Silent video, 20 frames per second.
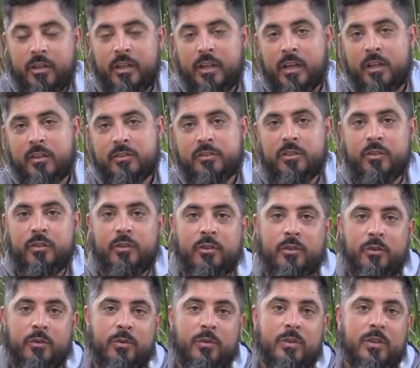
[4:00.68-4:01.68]
you can also
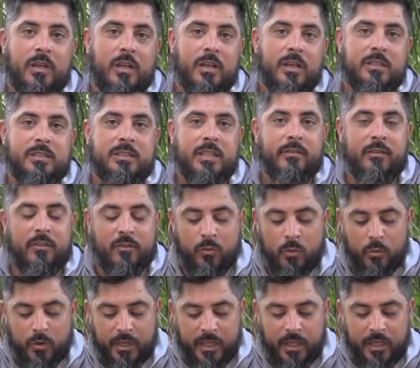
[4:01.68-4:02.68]
do
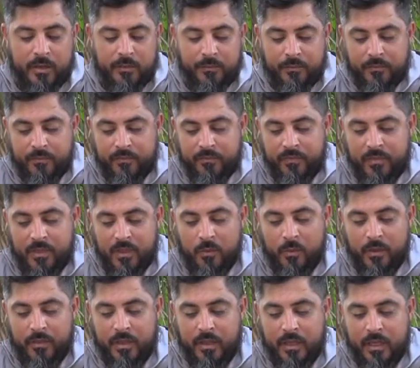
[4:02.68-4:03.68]
720
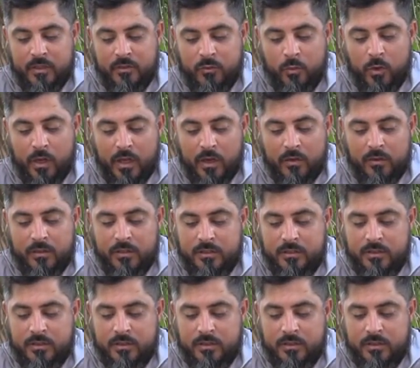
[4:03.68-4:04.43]
with it as well.